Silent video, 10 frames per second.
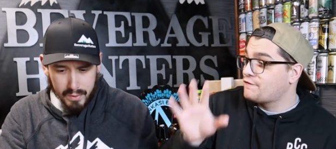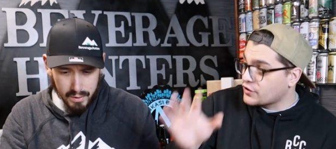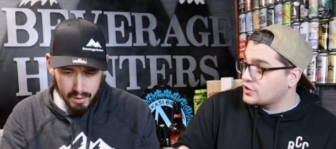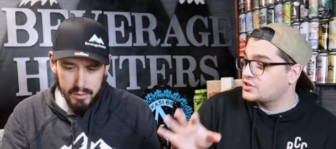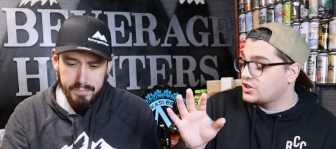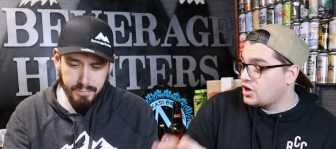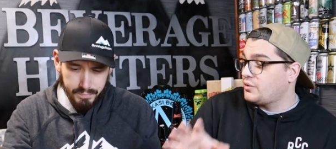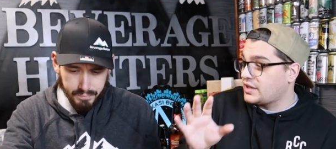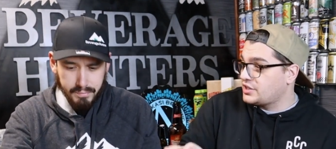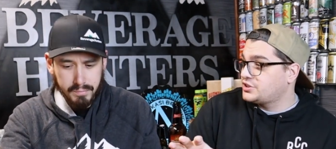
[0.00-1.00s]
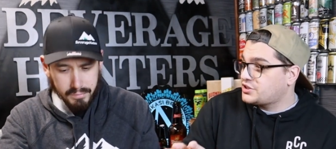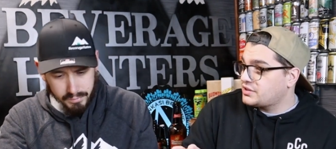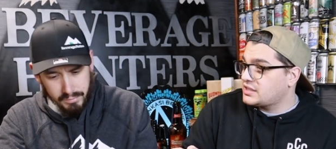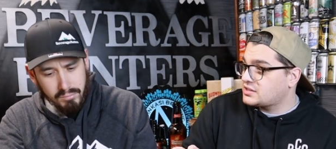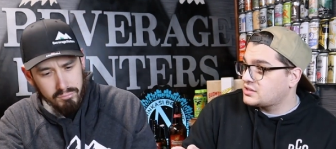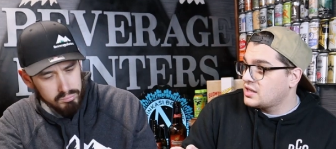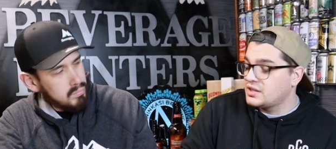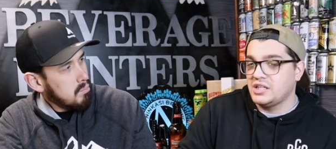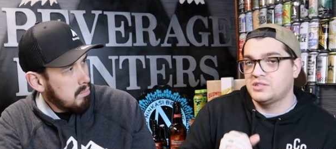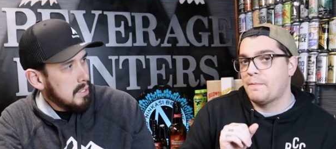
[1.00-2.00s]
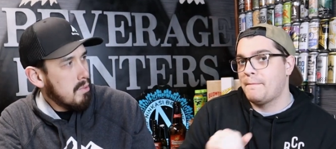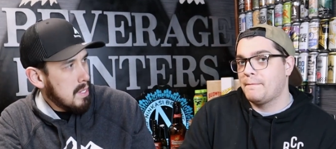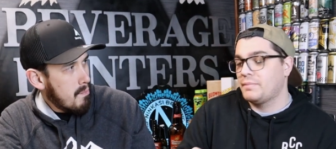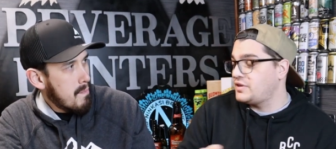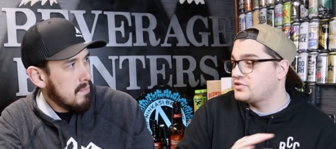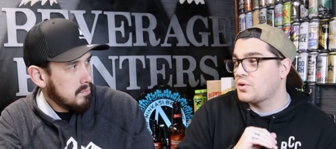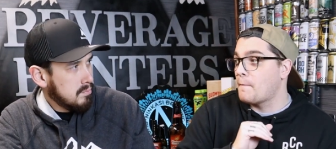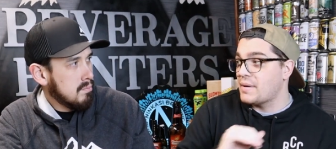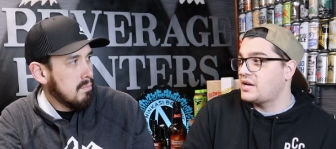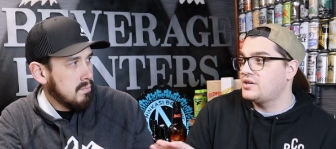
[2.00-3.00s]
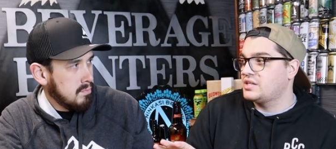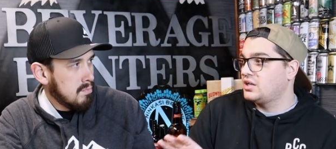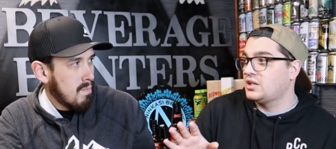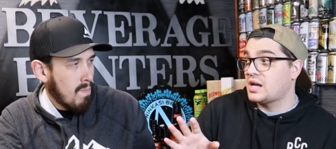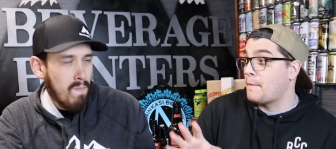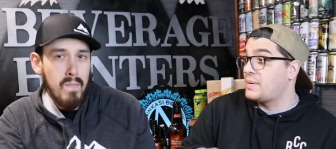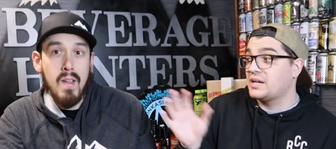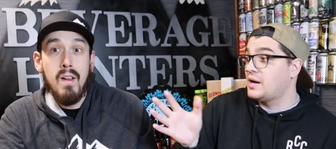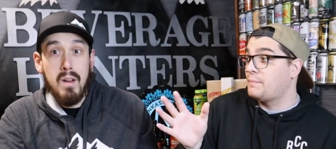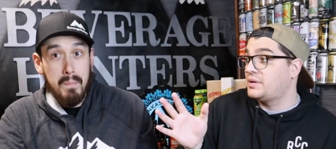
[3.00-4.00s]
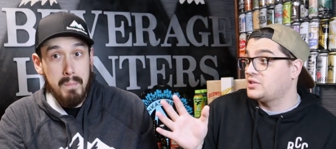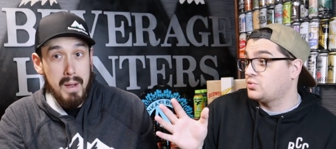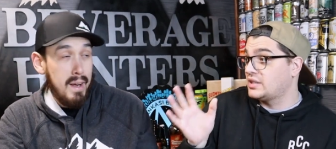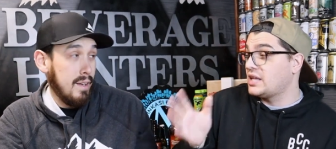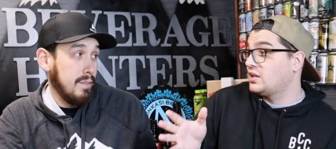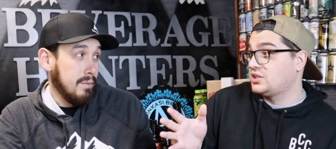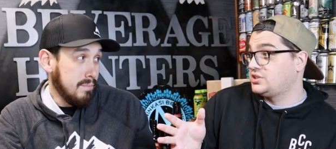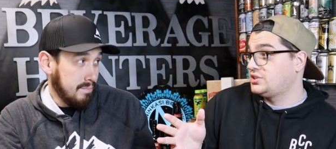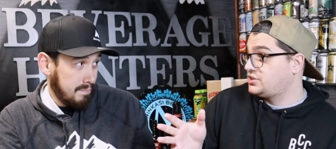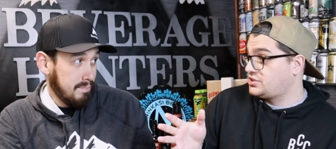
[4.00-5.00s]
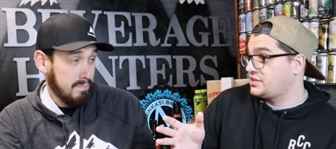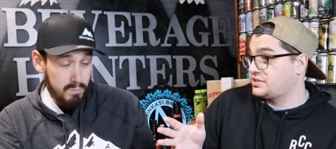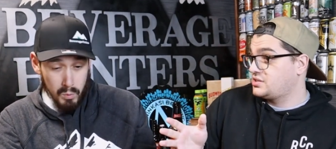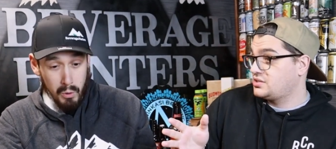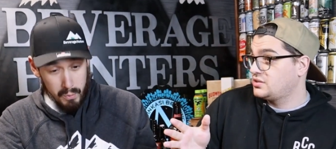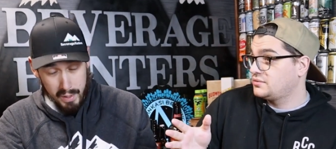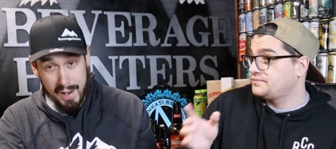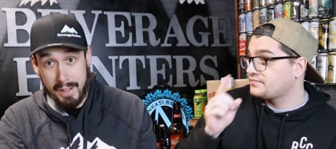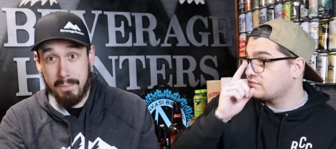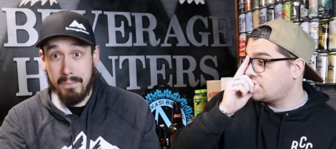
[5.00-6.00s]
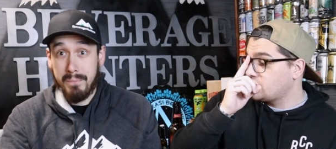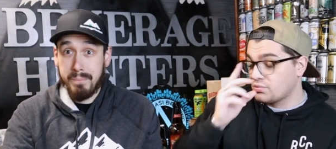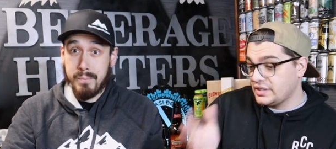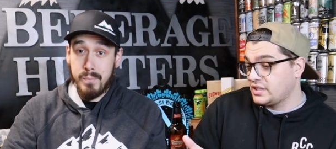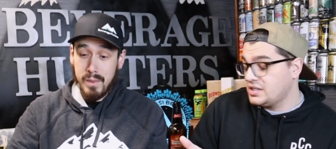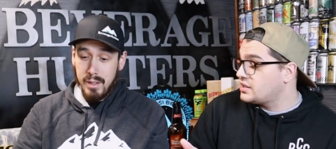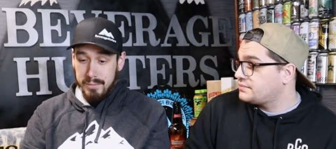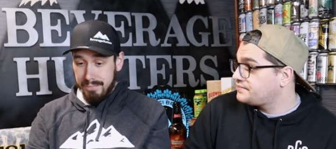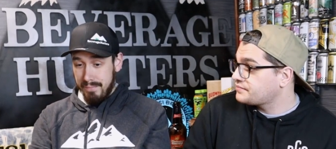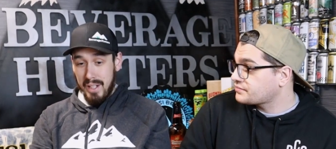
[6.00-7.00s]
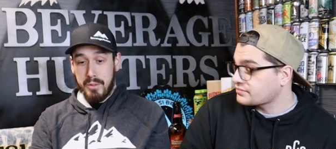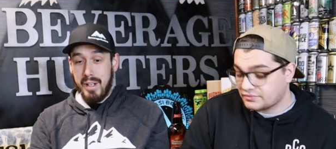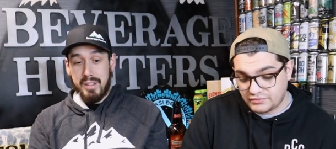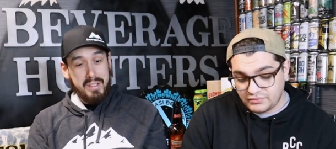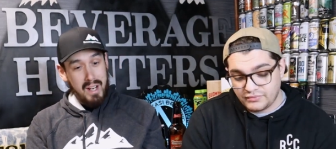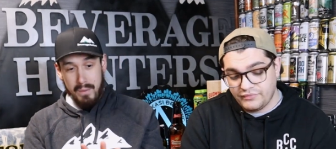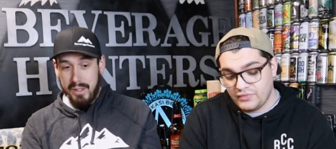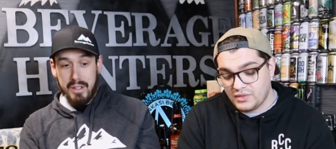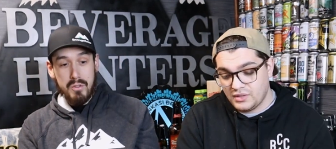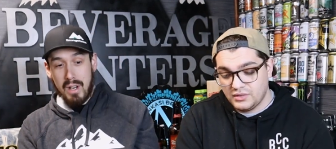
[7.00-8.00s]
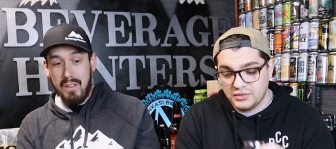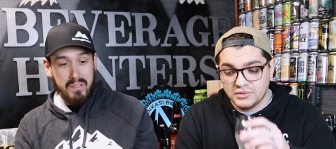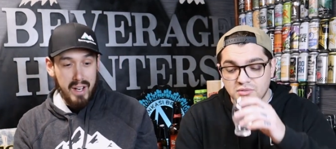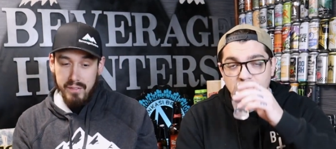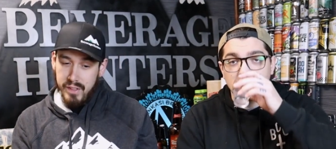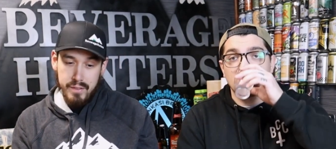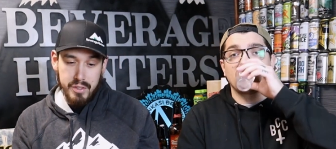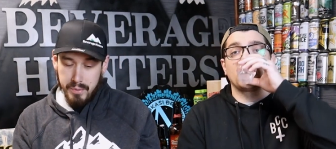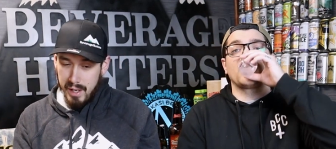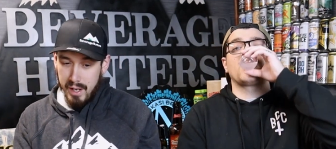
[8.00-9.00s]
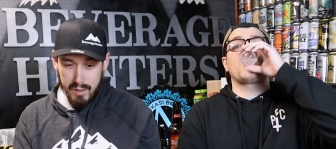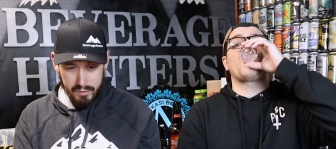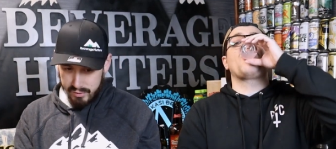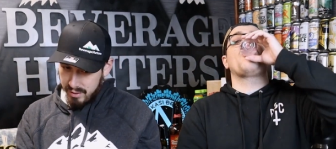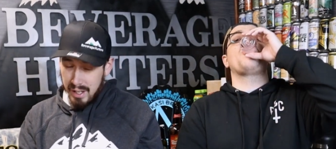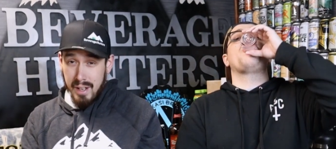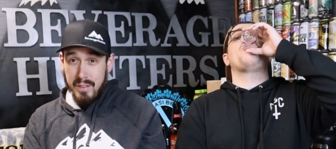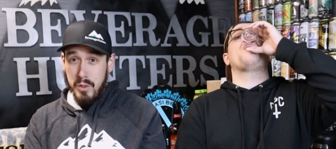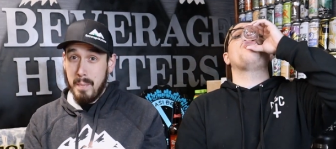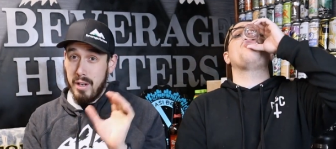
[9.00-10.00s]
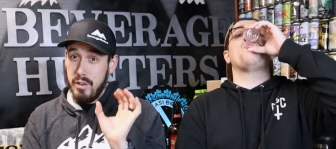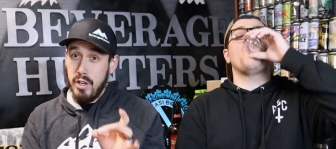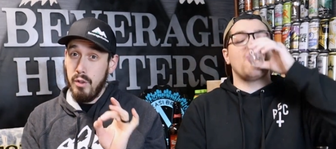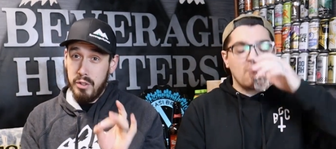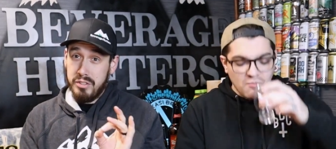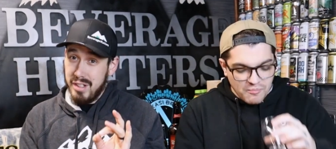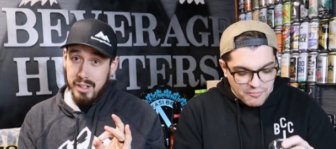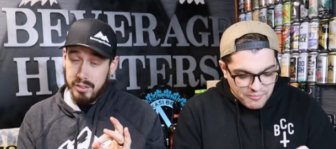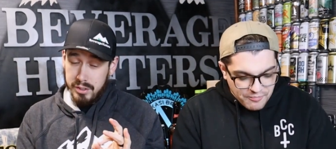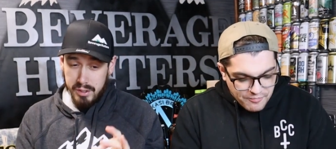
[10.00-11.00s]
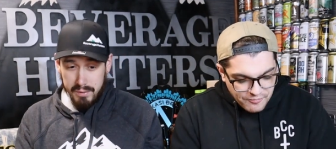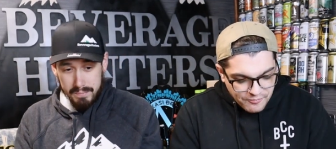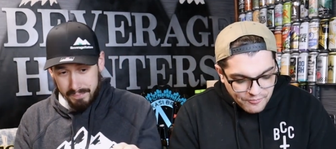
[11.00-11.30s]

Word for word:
Speaker 1: first go at energy drinks, these these are better than a lot of big companies Man. when they launch energy drinks.
Speaker 2: Right. These are really good. That's what I was saying. When you drop five flavors right off, you better know those taste good.